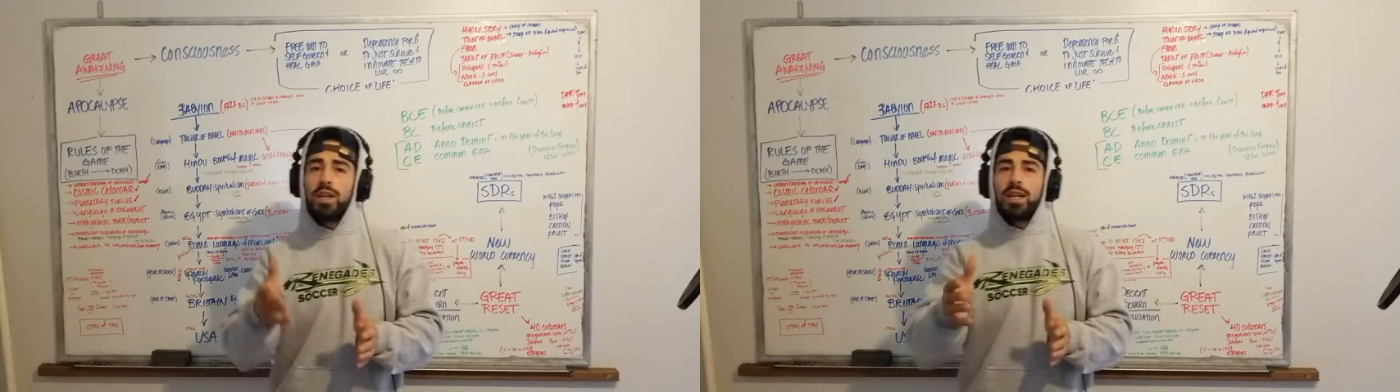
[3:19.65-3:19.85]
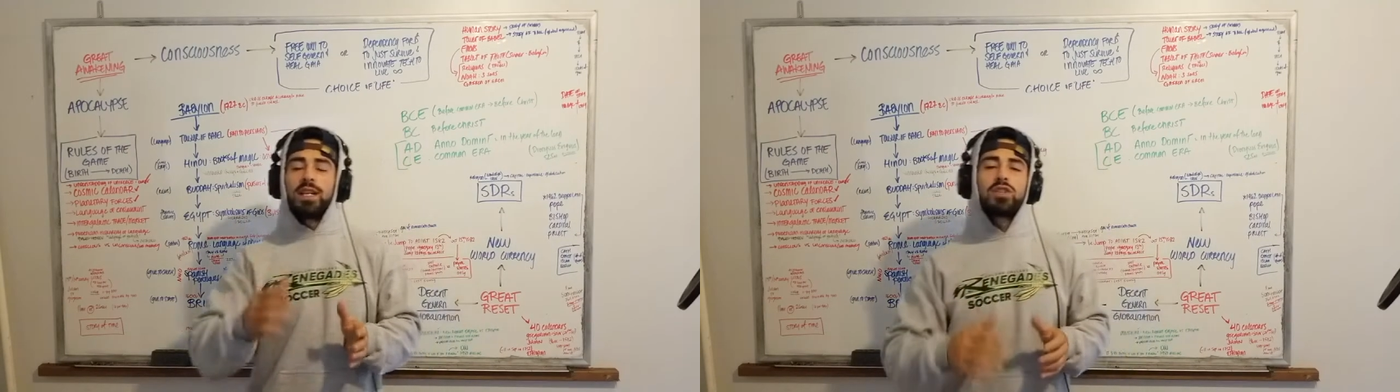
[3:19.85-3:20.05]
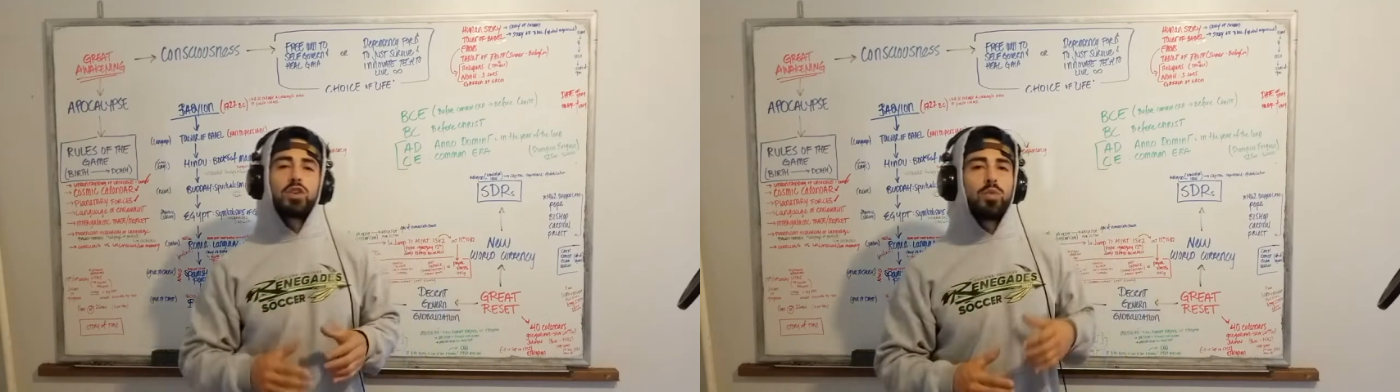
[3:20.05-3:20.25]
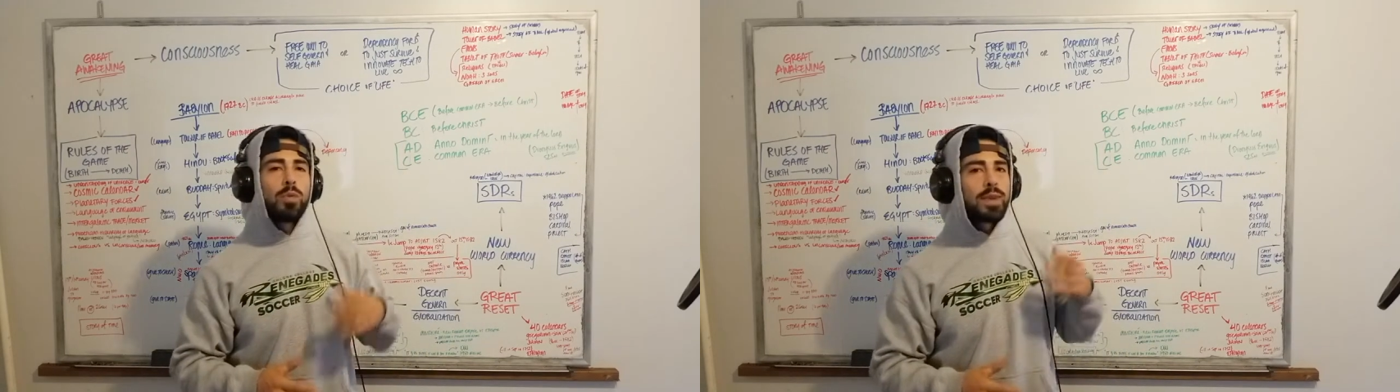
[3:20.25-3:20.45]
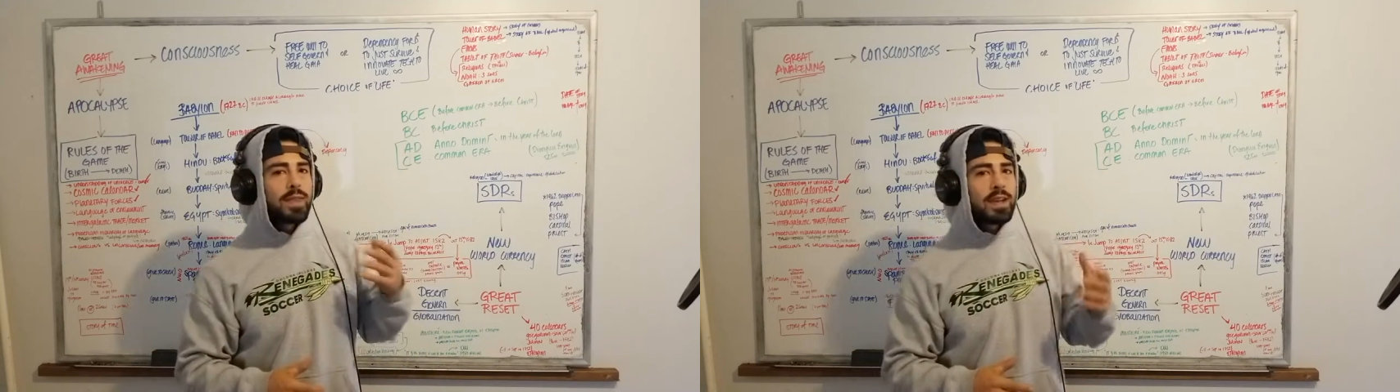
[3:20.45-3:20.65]
And so when we
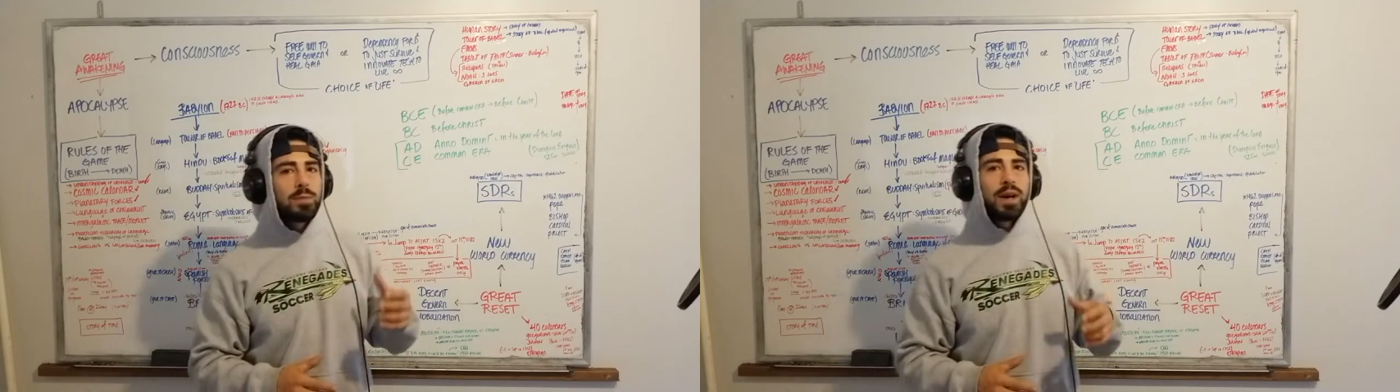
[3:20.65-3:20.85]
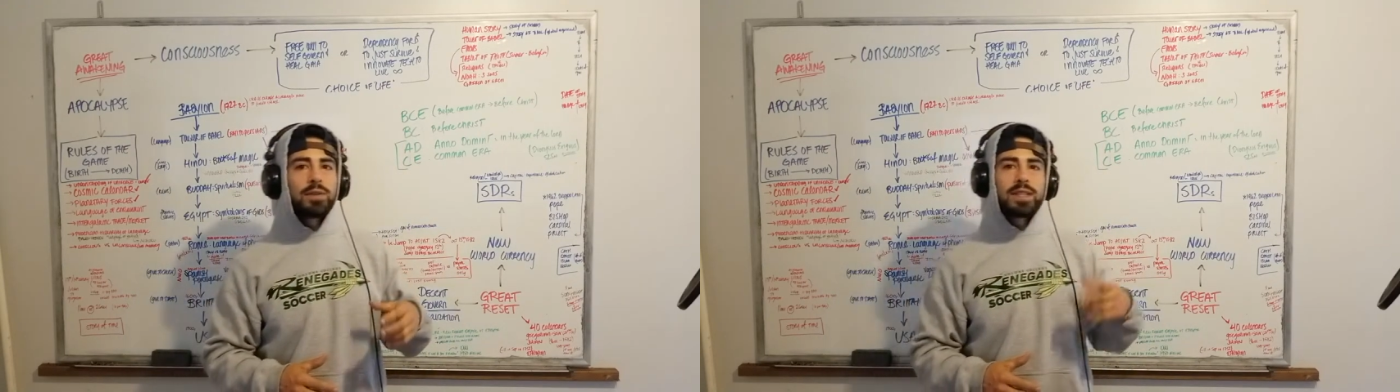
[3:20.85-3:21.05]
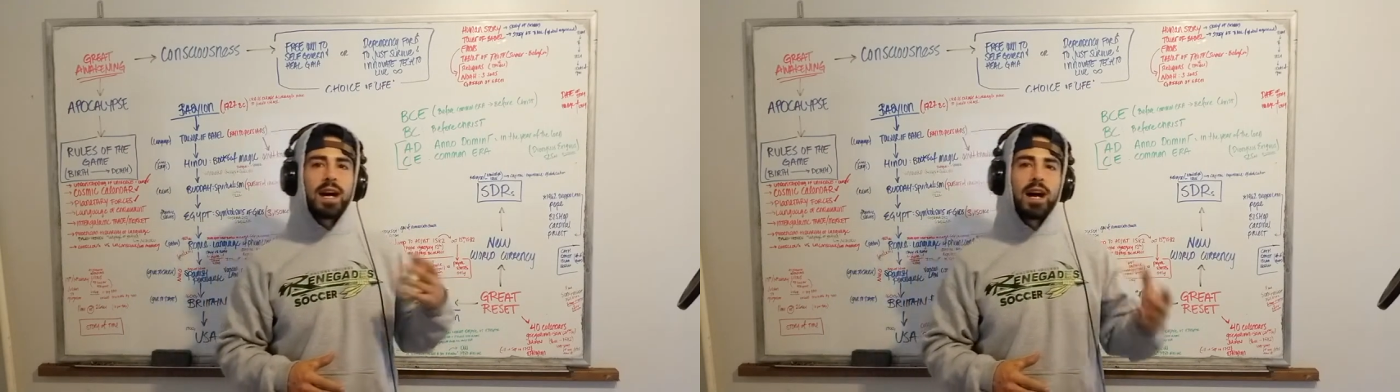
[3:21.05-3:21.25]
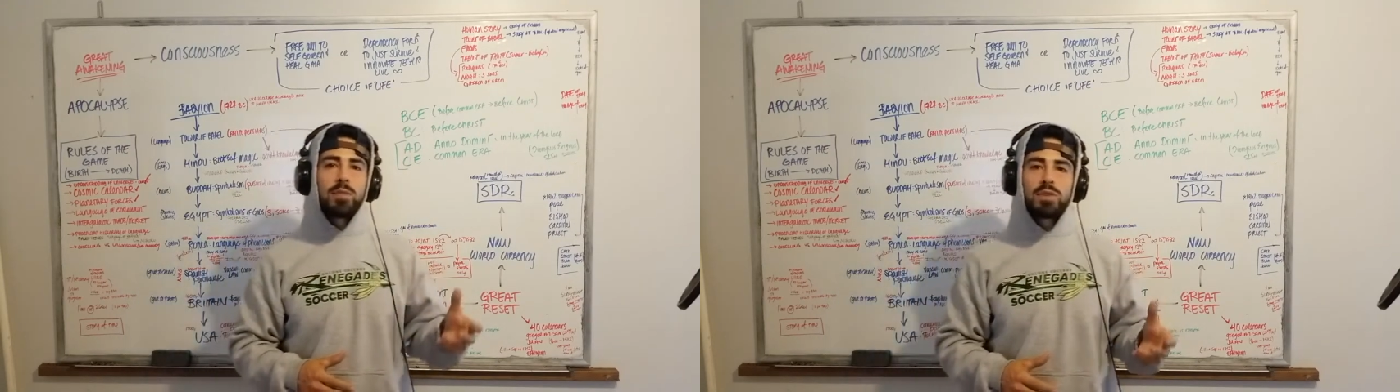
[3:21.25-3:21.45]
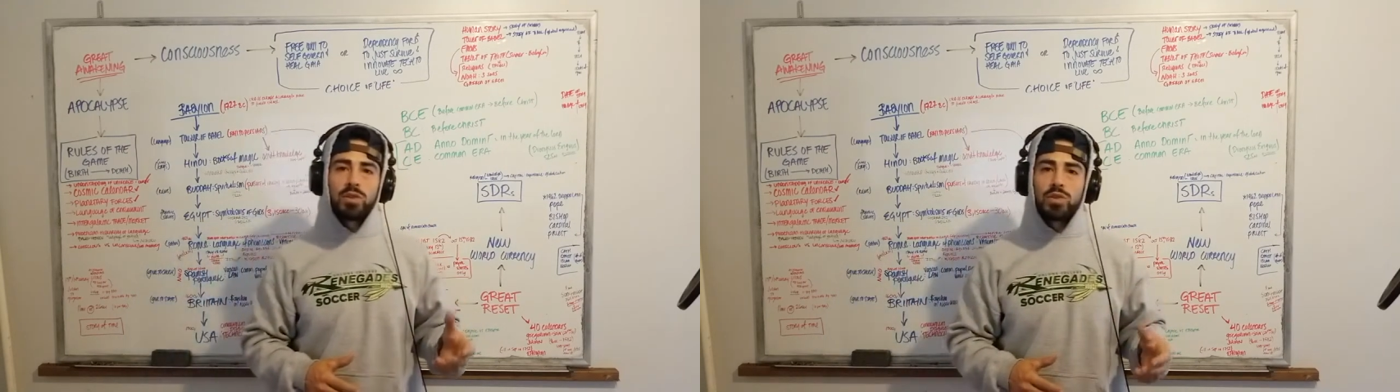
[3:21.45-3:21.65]
think about time zones,